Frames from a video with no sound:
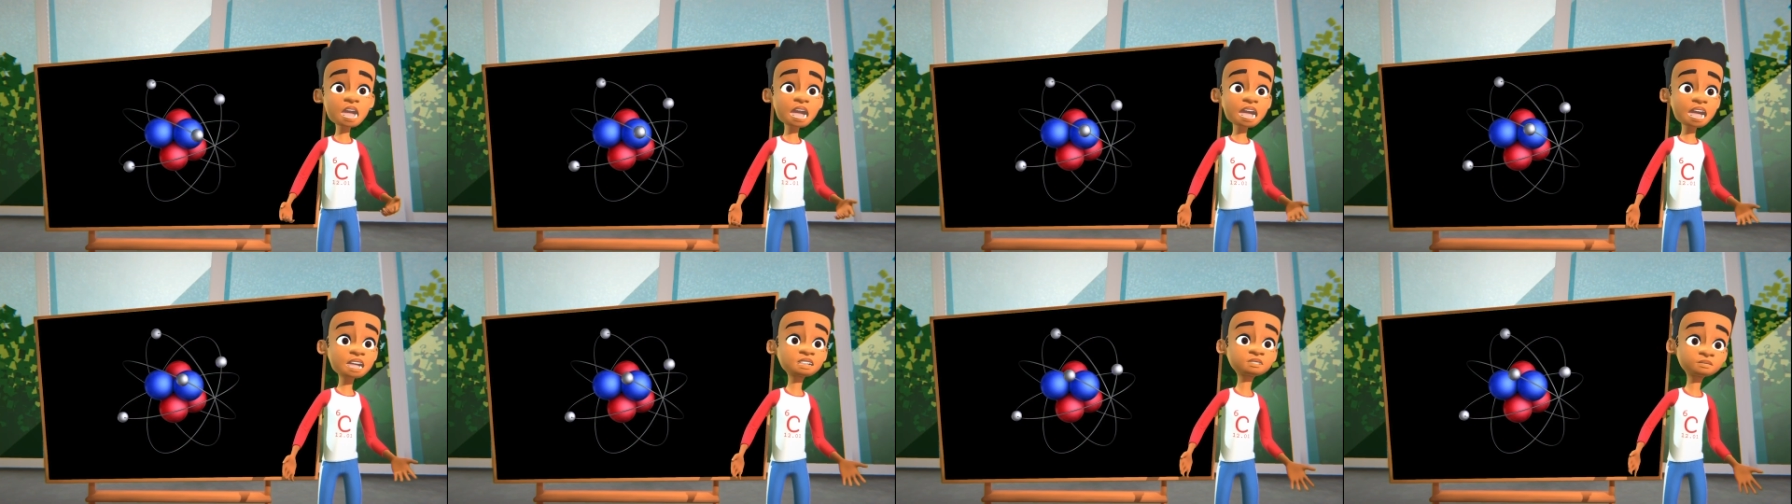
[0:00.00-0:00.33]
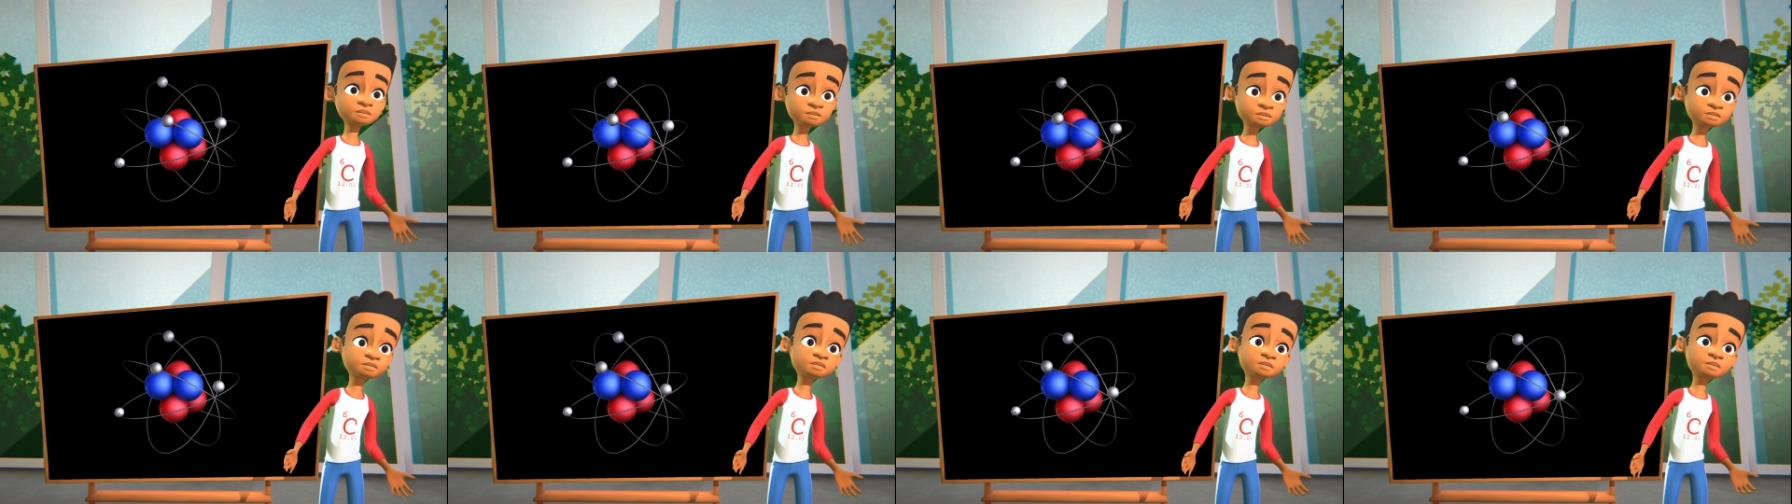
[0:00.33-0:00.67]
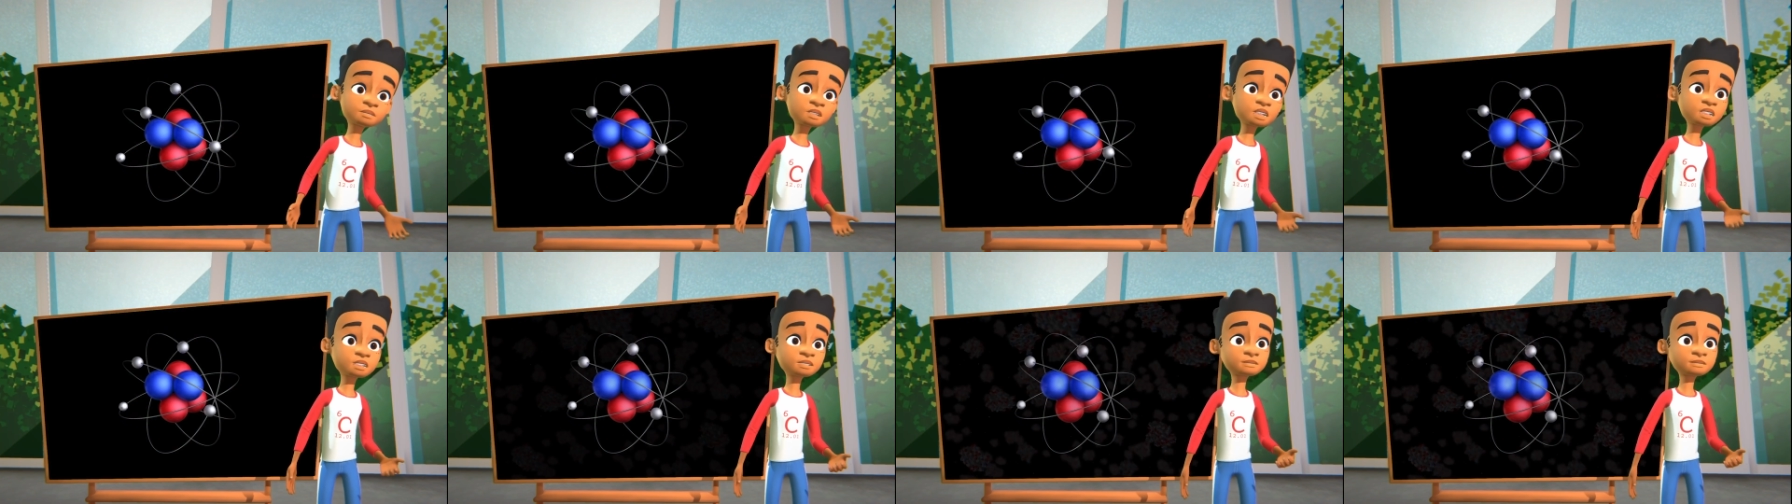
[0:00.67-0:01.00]

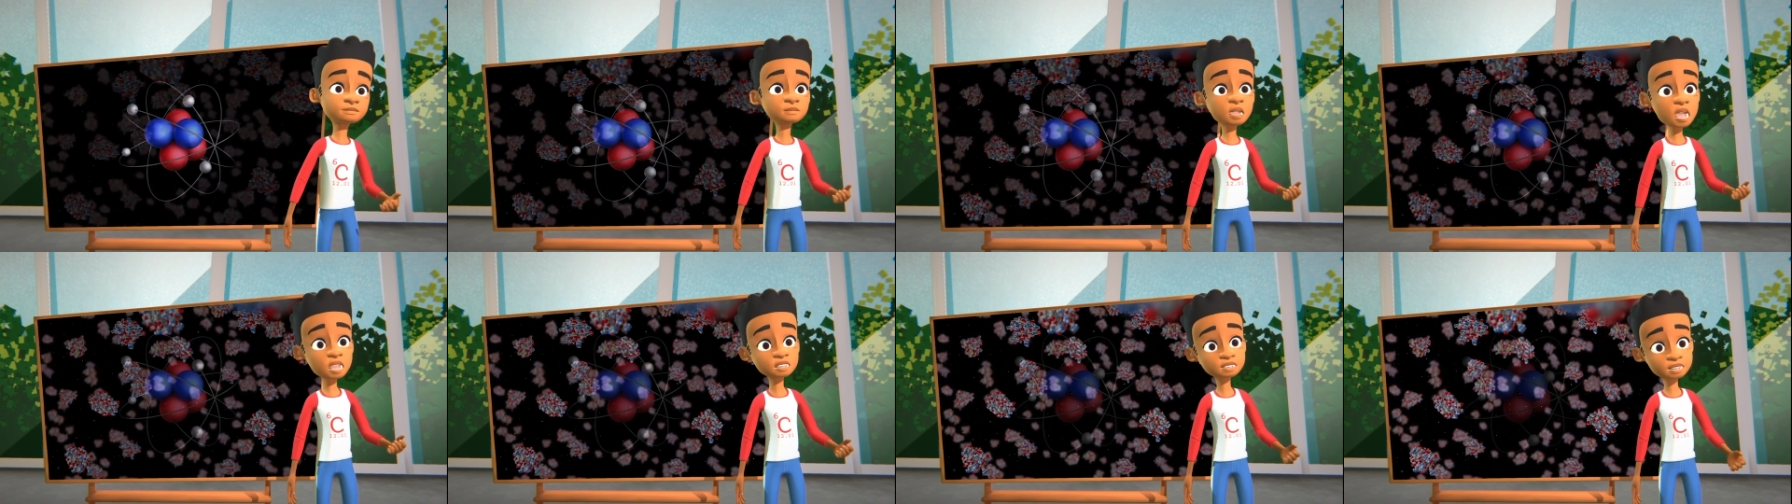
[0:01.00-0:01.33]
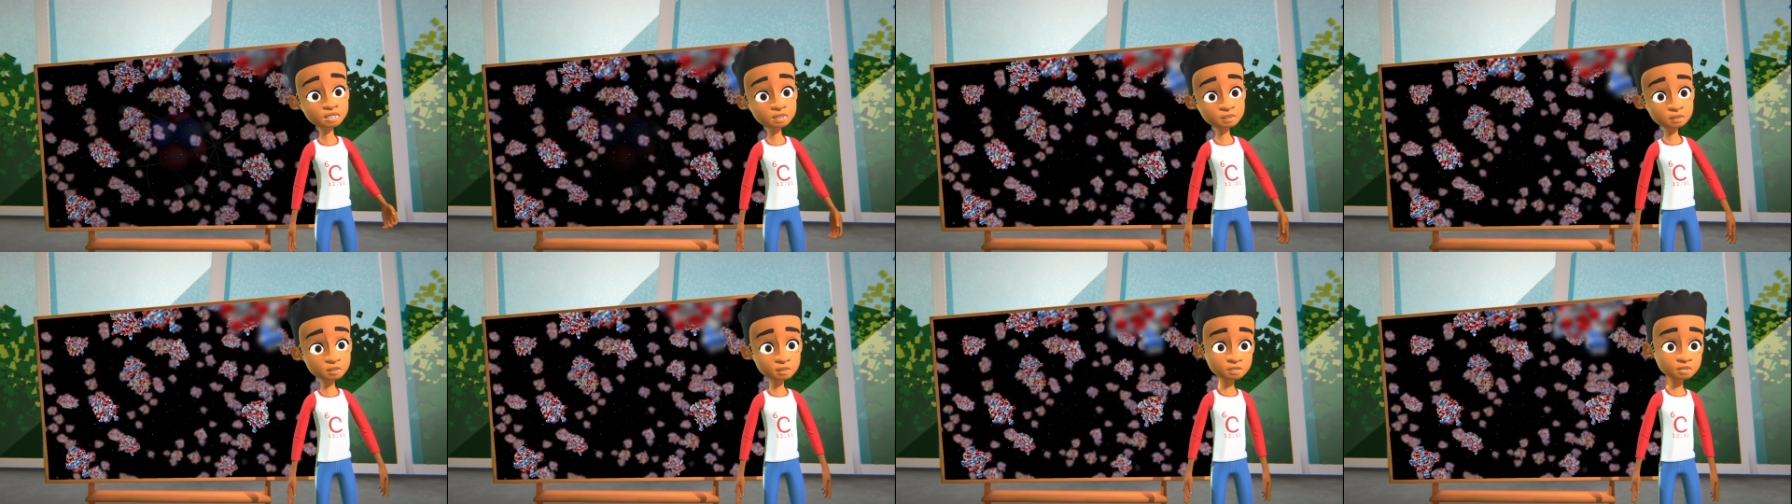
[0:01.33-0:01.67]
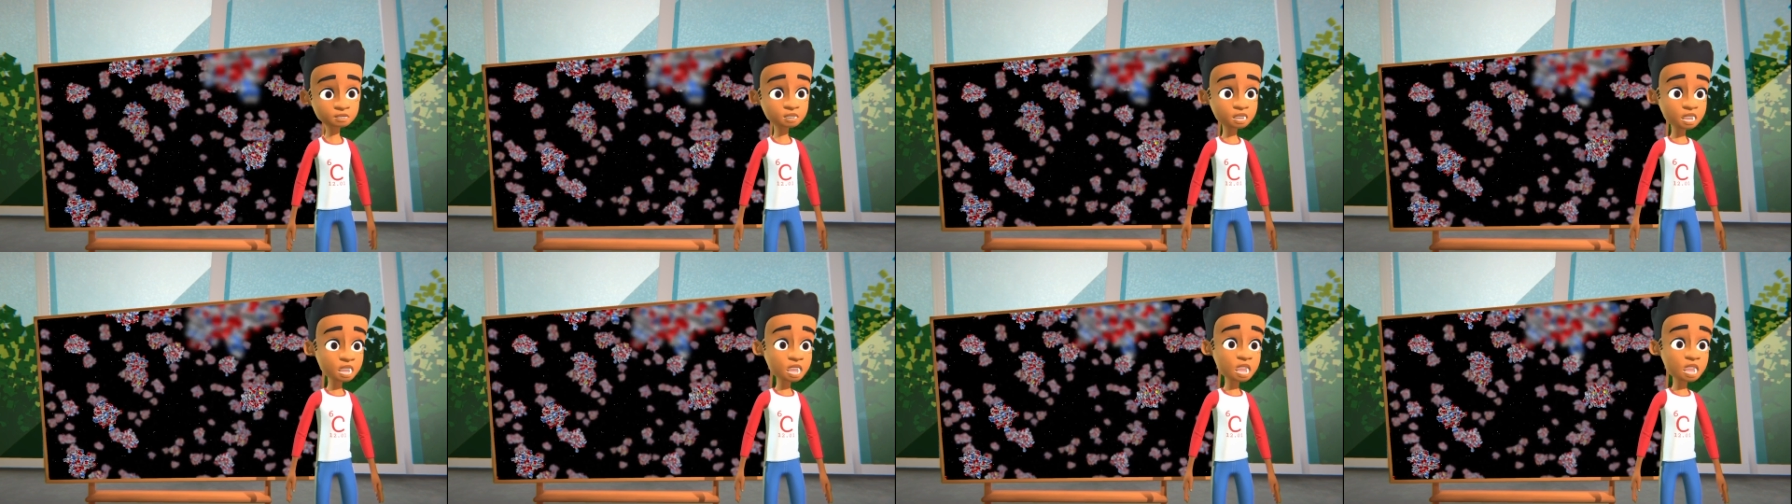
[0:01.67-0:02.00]
Atoms made up
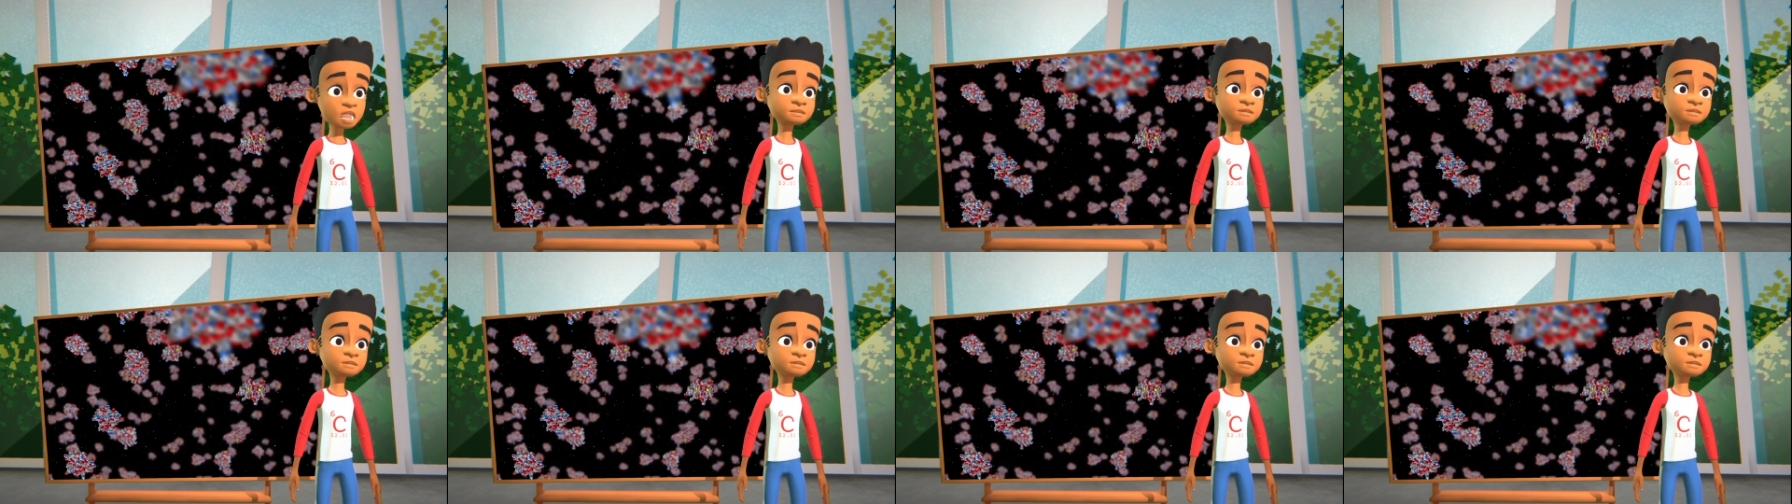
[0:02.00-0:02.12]
molecules,